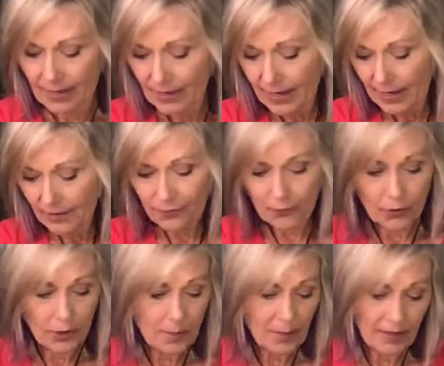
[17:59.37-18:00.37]
You got the
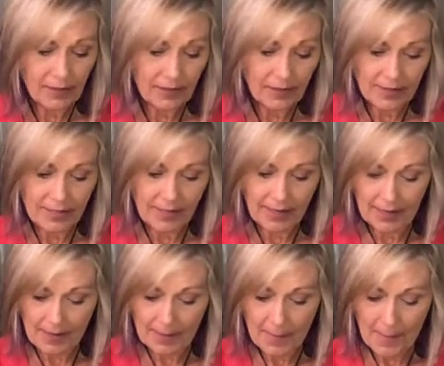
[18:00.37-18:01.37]
Four of Pentacles
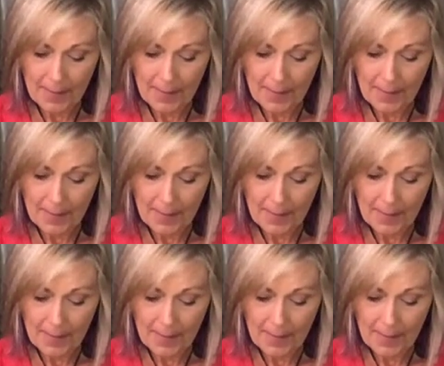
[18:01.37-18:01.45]
again.